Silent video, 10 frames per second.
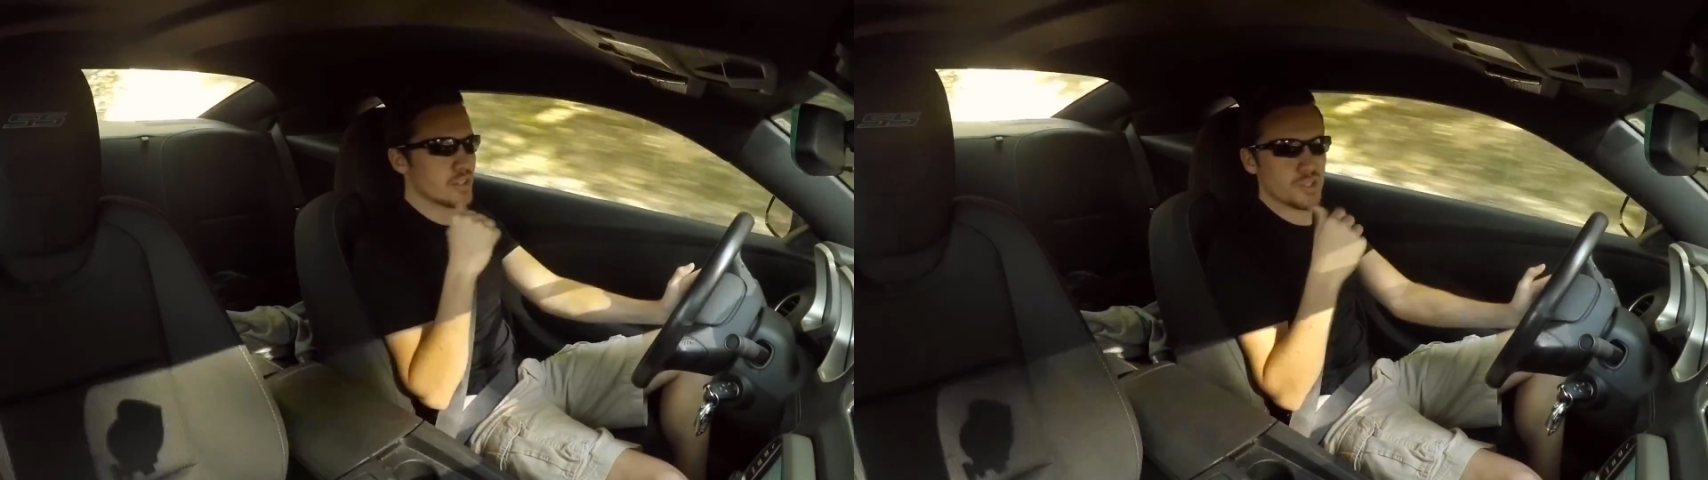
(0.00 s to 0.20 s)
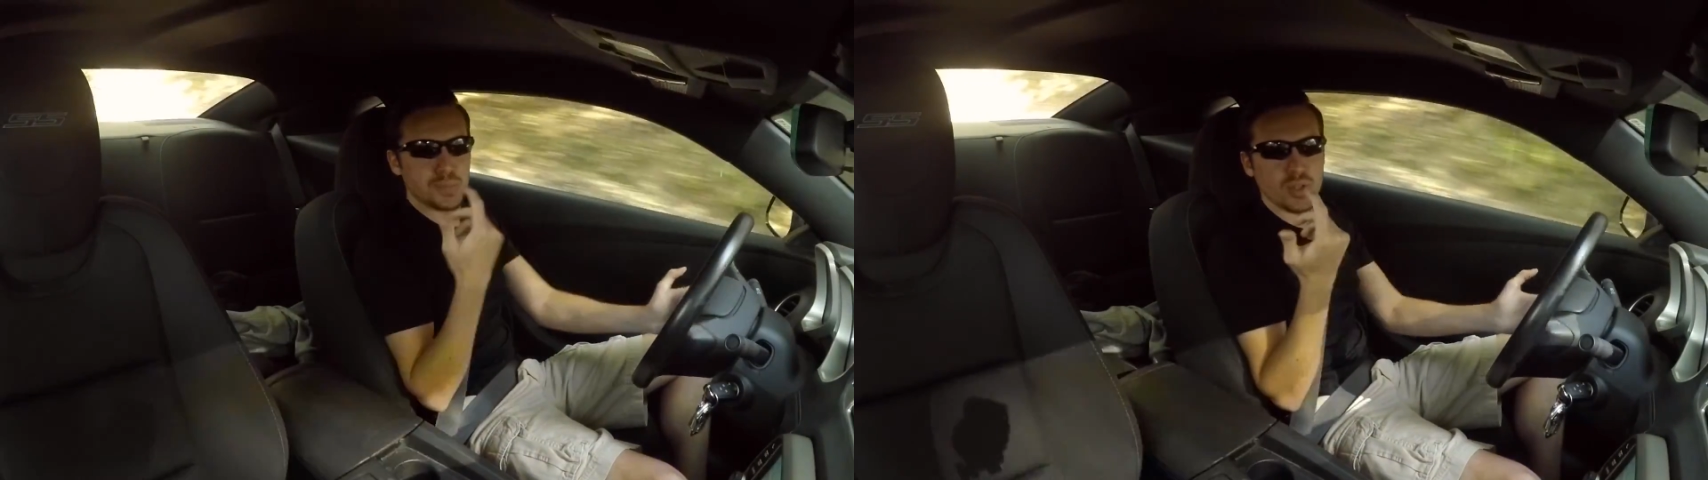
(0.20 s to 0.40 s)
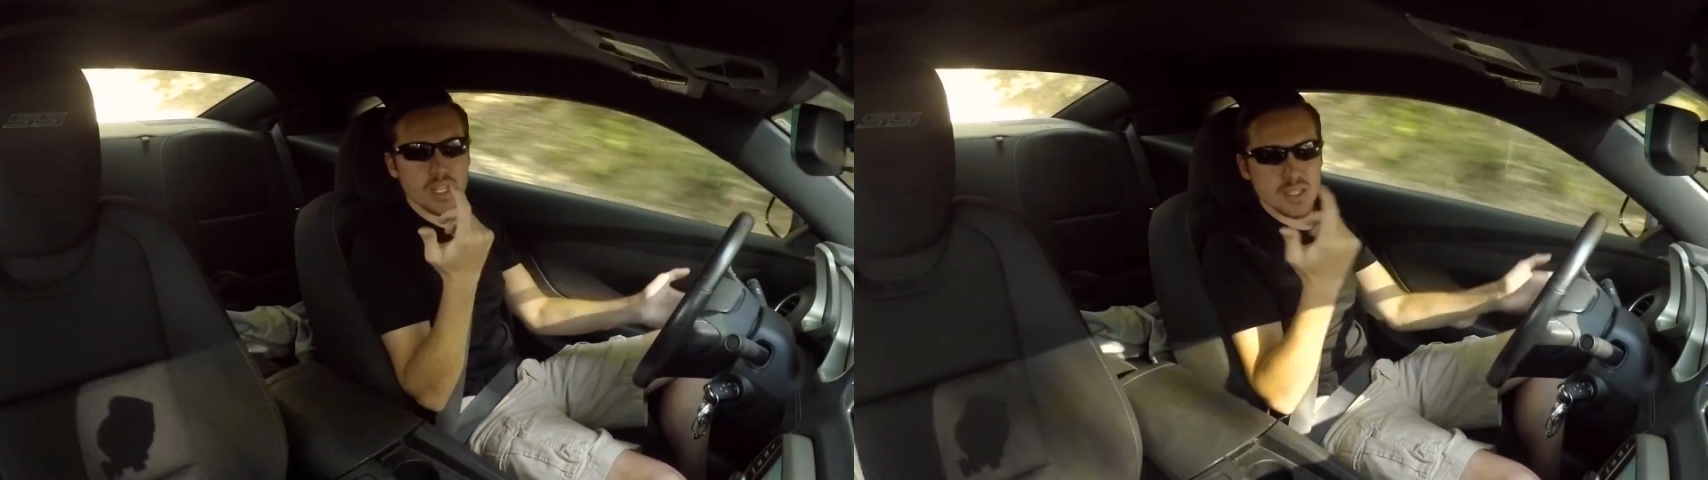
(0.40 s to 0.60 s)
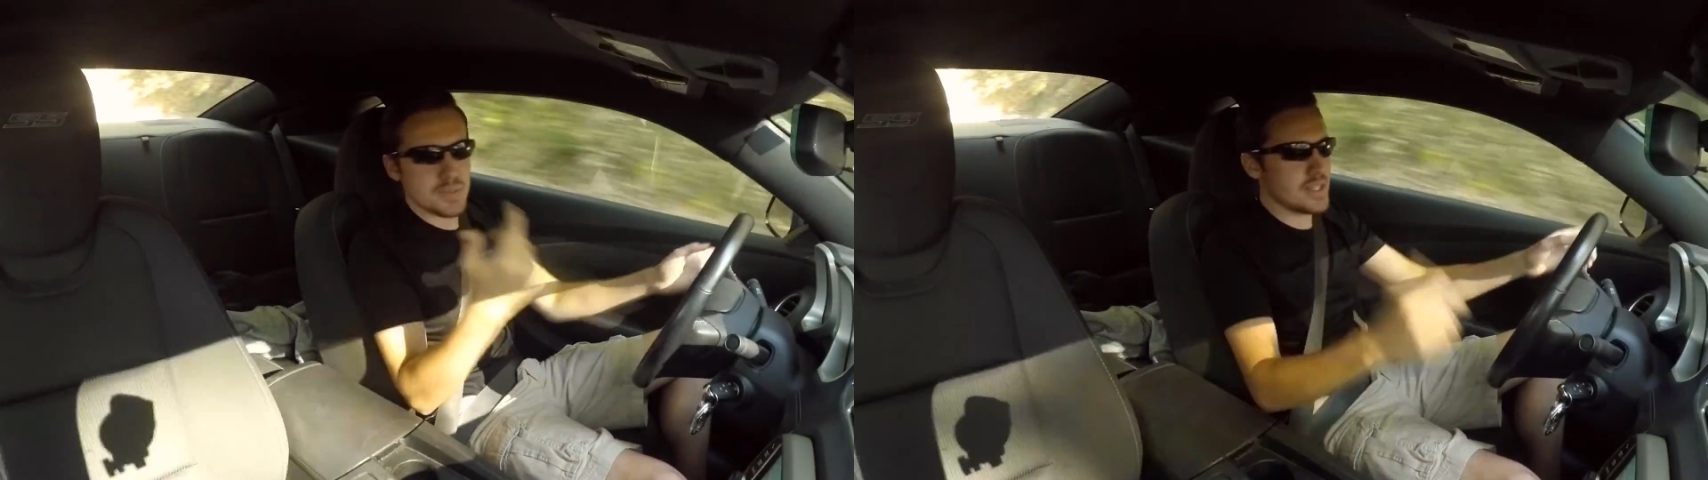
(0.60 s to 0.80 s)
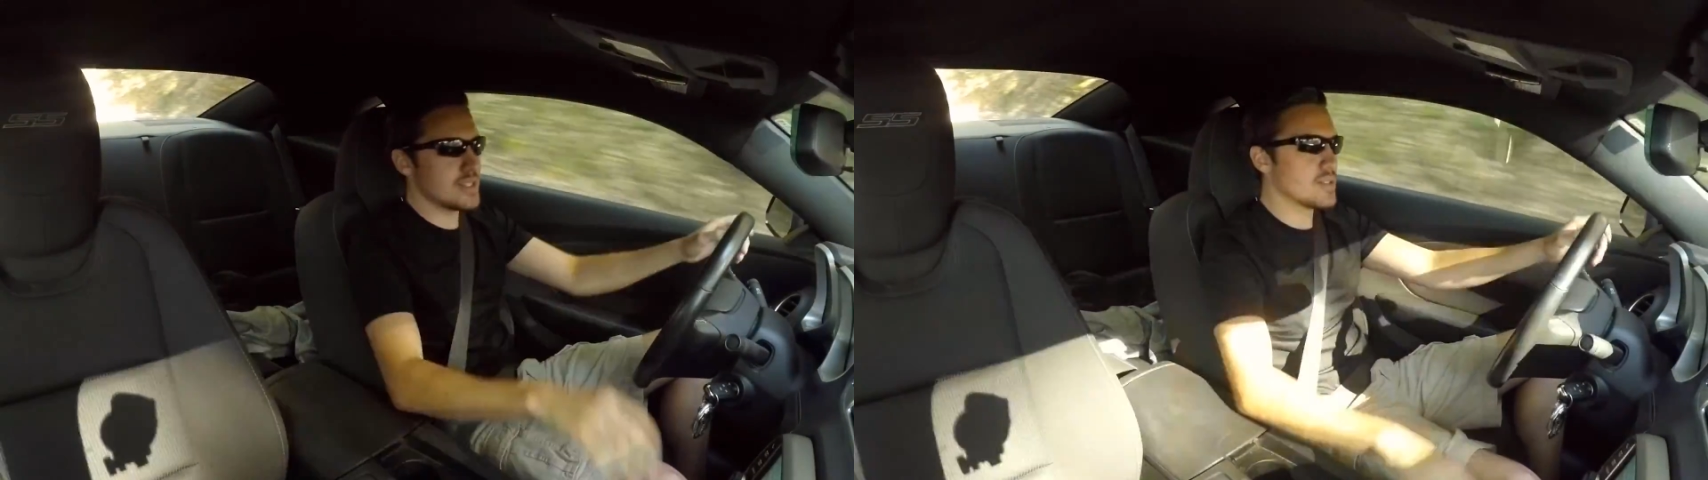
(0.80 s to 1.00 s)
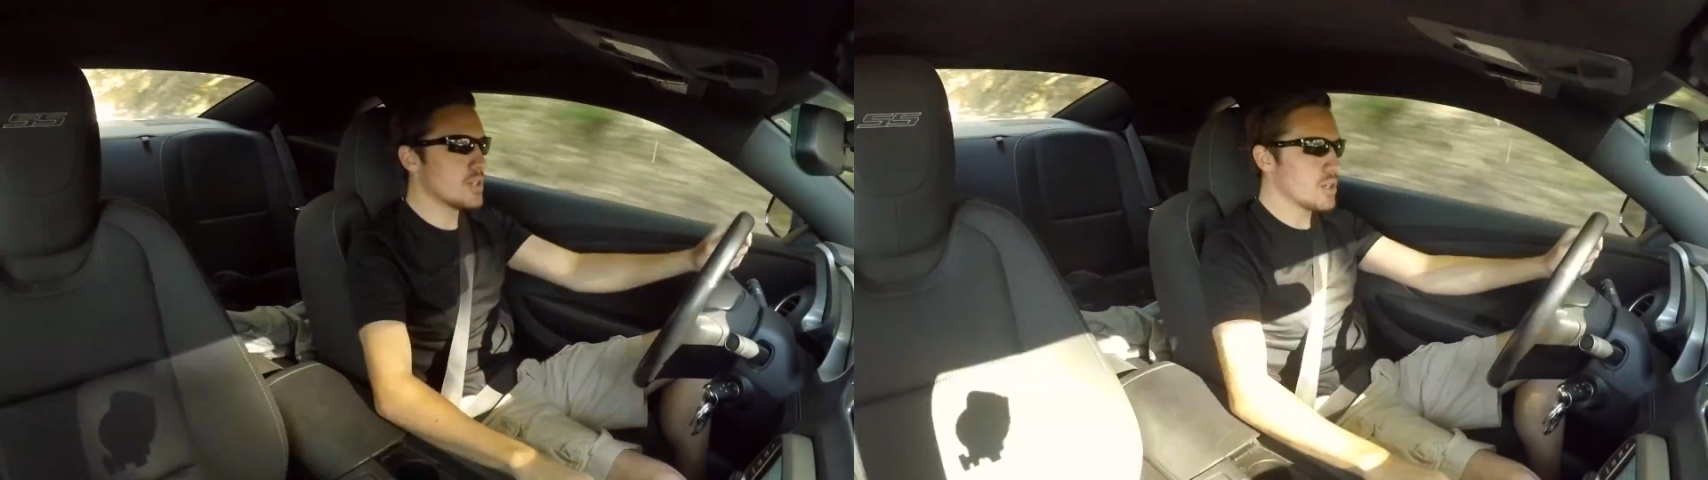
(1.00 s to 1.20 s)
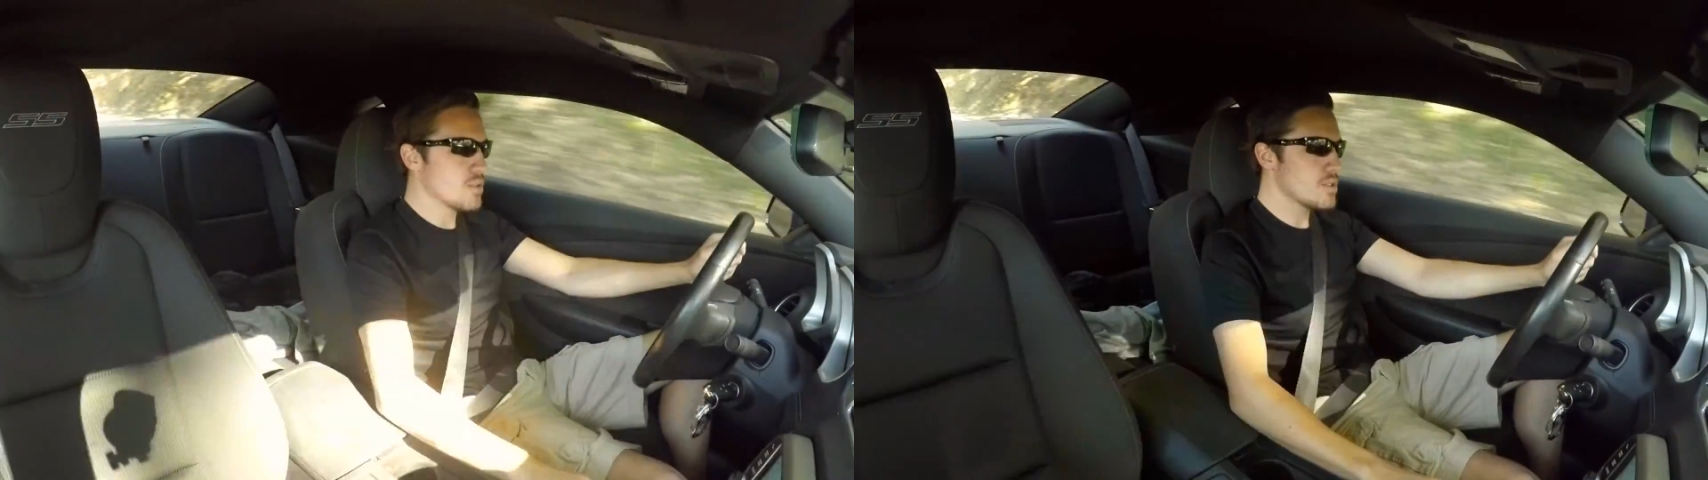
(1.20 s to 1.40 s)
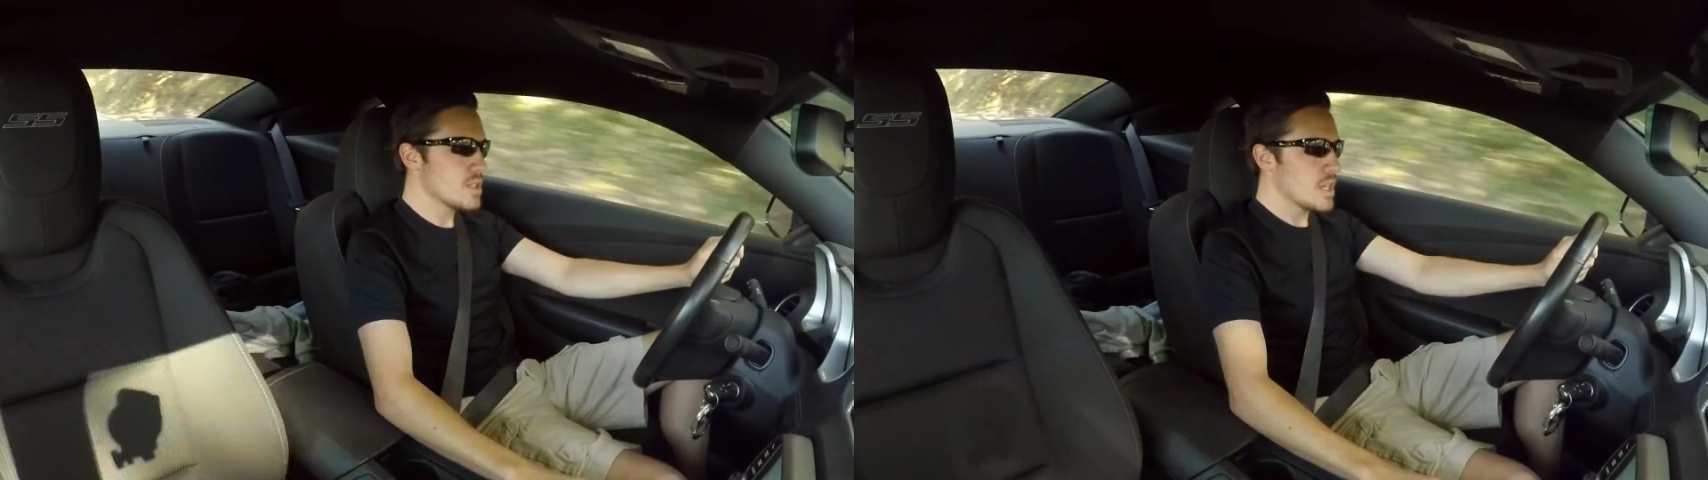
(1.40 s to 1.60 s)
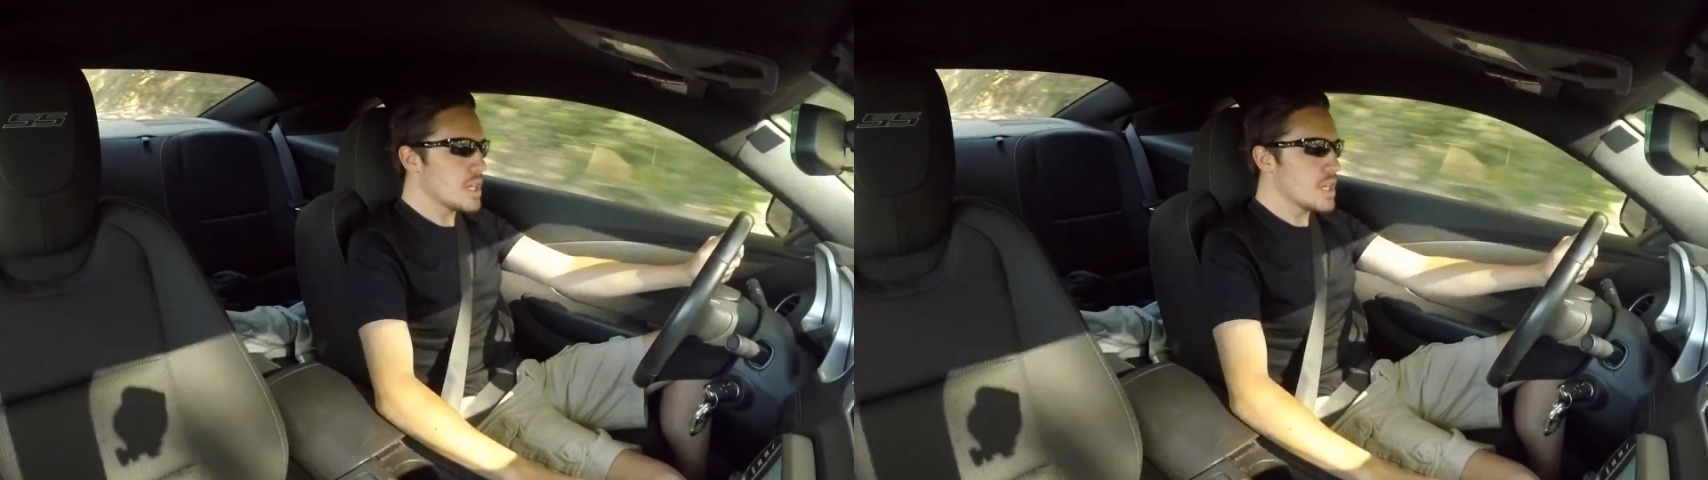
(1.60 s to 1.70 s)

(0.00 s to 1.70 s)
They're Pirelli P0s.